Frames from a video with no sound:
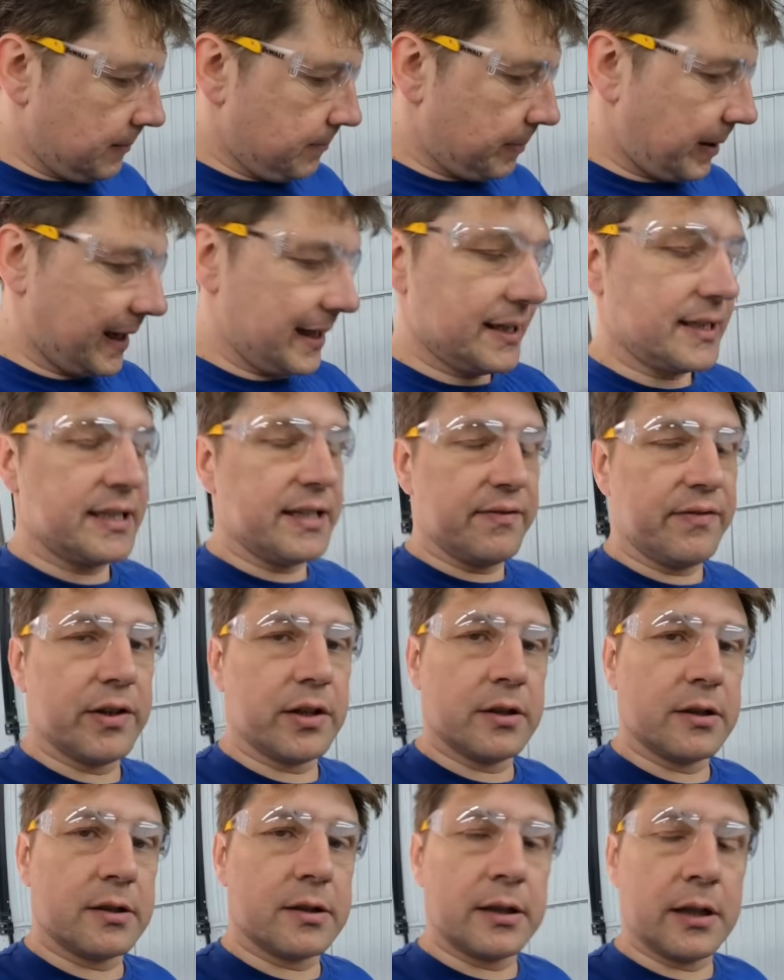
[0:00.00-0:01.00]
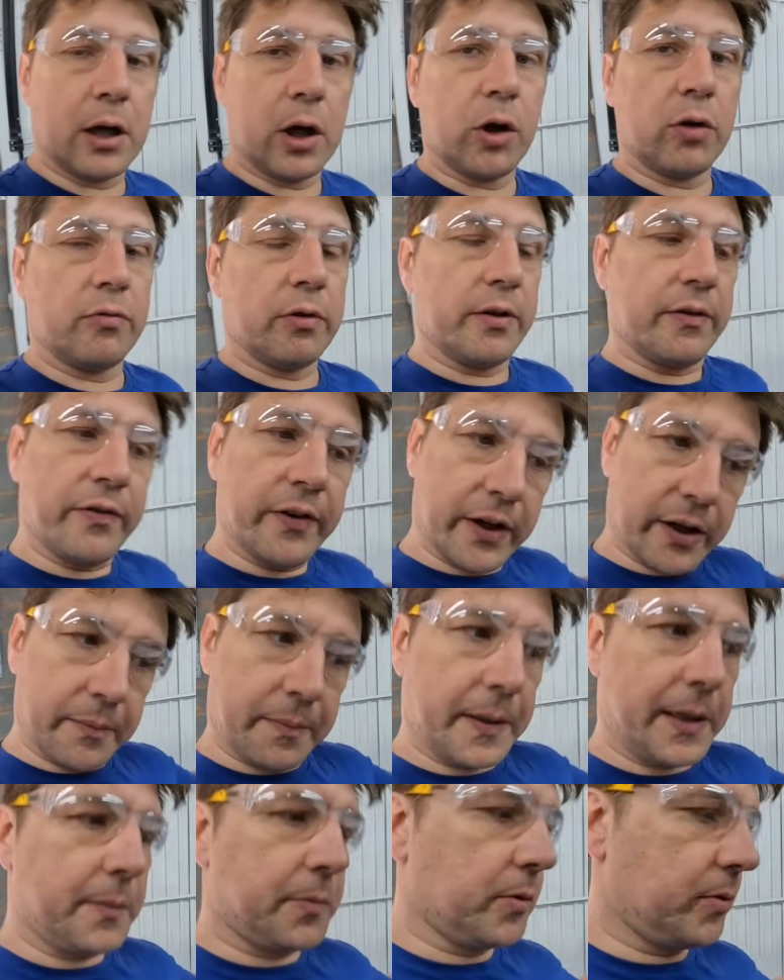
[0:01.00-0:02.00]
pays dividends in the long run for other
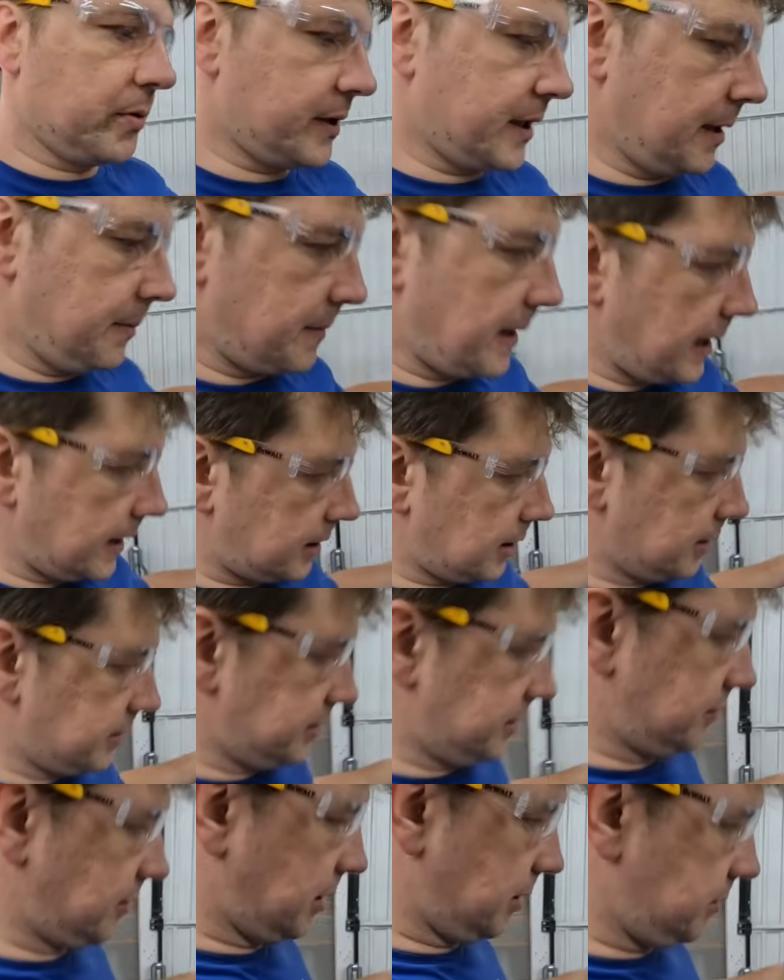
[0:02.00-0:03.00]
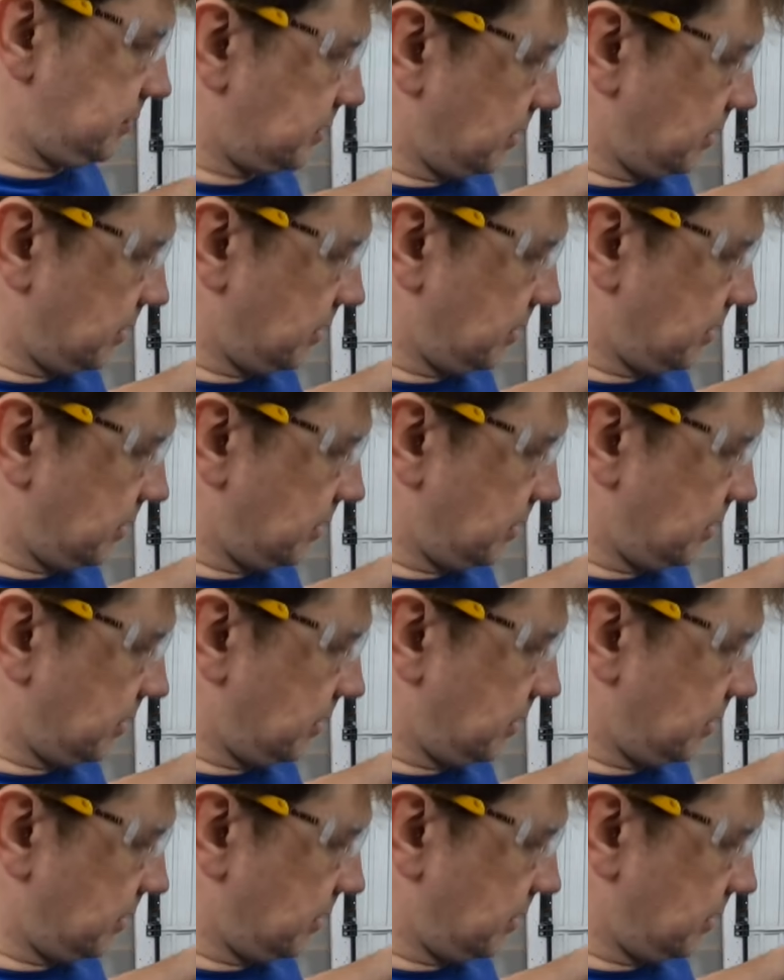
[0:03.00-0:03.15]
people to keep their cars on the road.